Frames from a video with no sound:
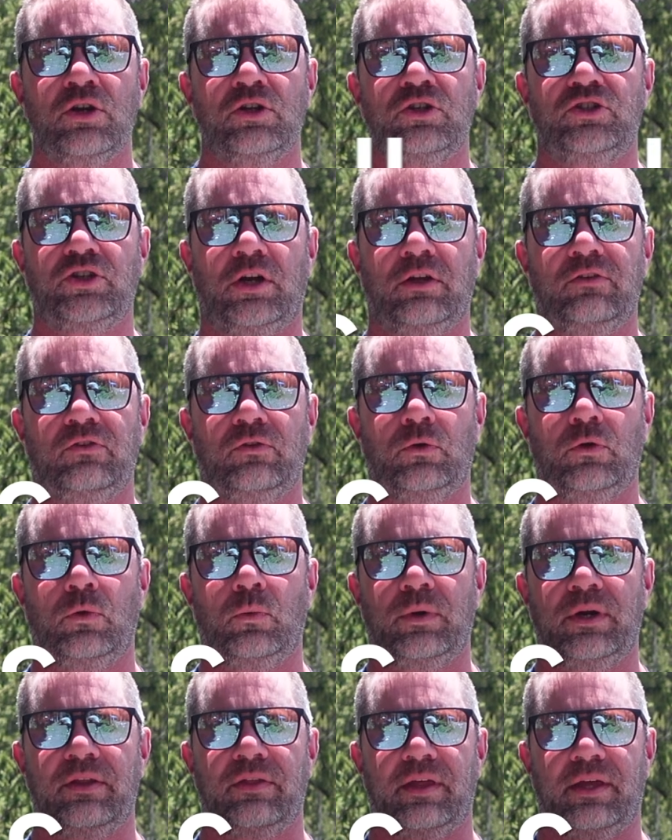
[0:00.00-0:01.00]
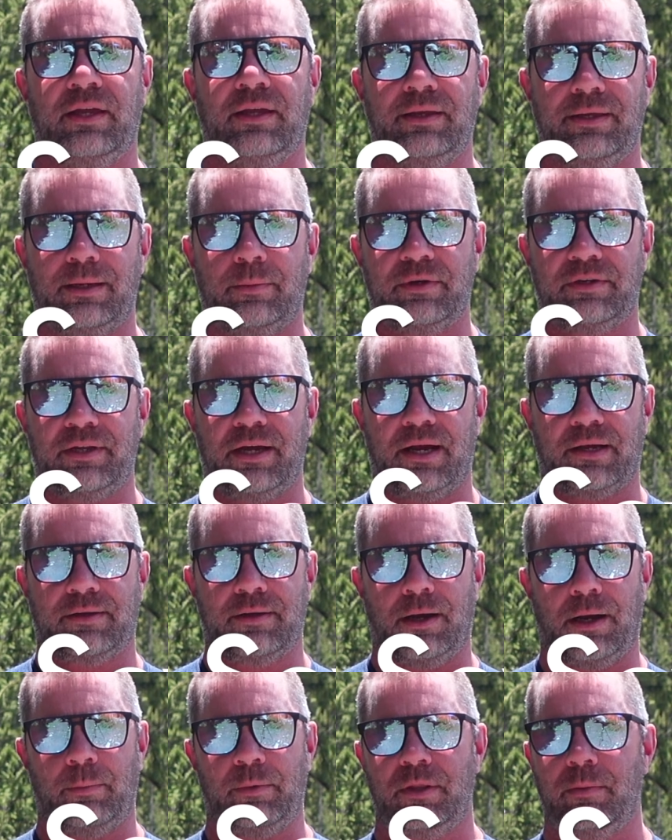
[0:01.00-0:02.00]
Sean Sewell with
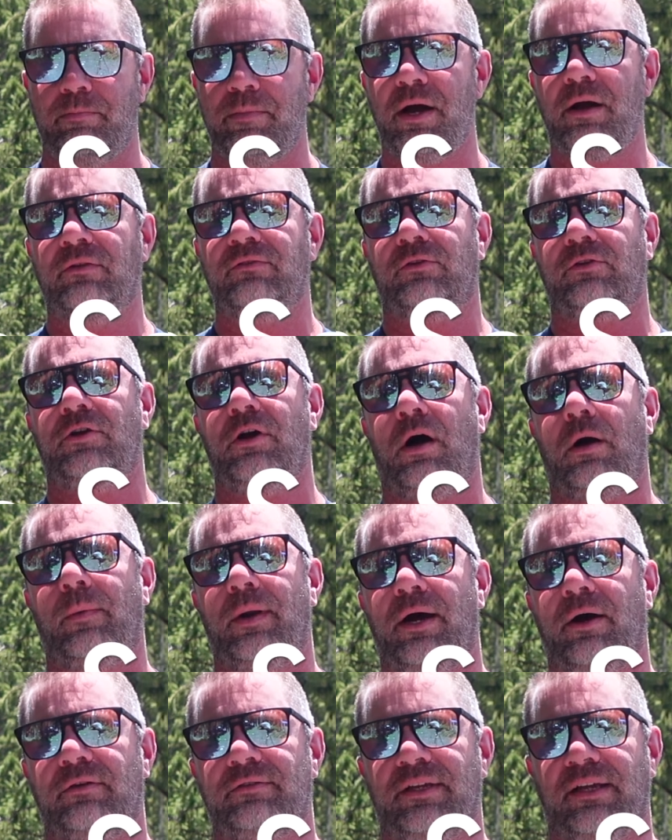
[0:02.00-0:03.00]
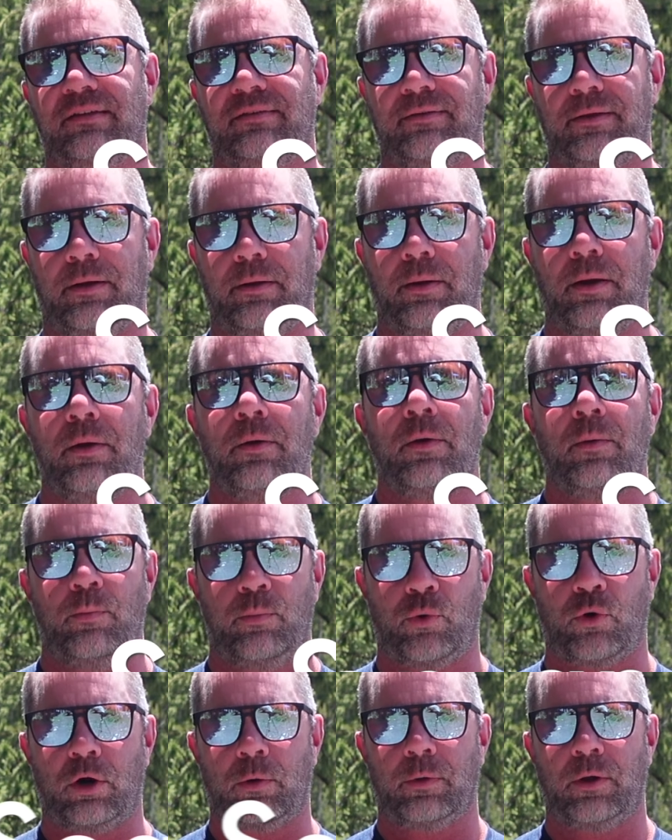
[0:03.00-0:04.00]
InGamer.com. In the mountains of Colorado, testing out
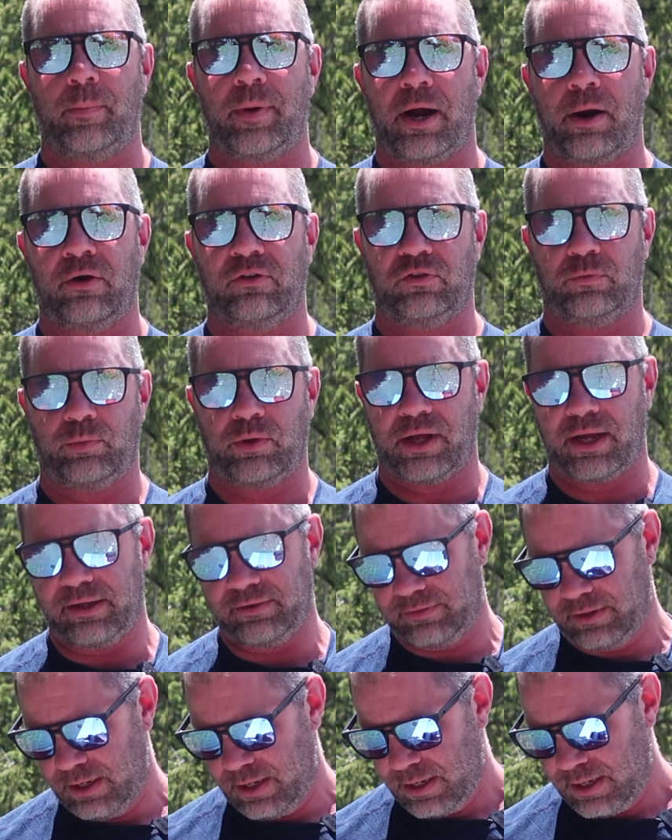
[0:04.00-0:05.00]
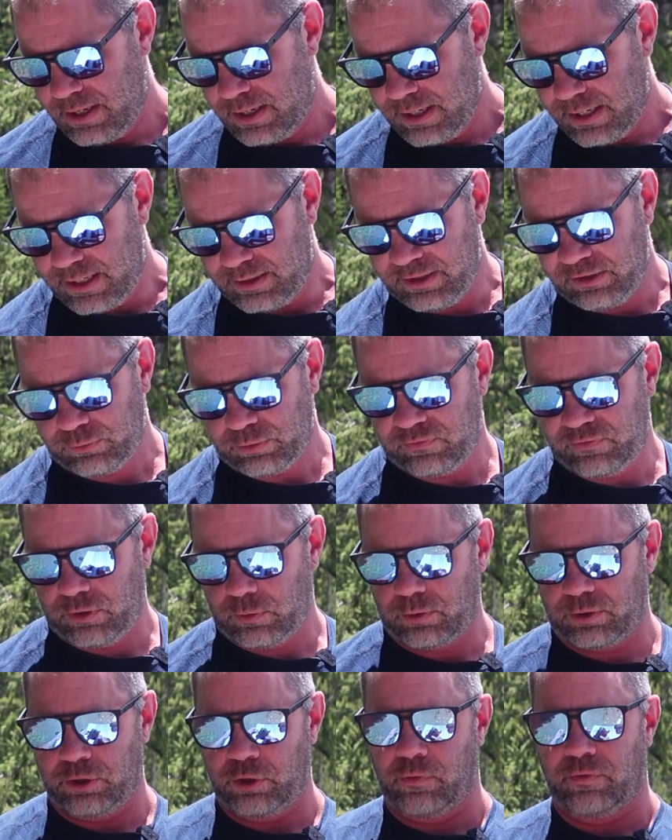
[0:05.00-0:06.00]
portable power supplies. In this review,
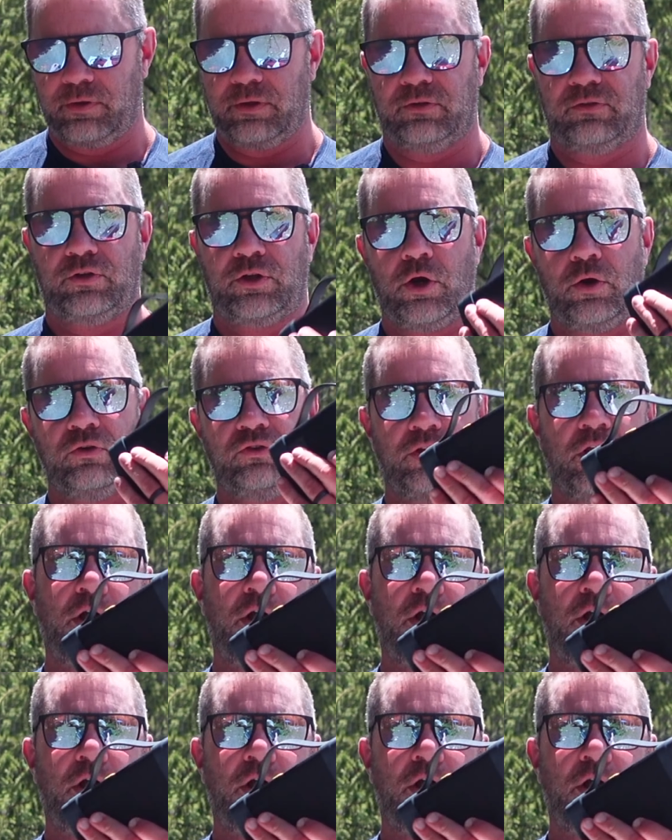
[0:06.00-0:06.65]
we're gonna go over the Scosche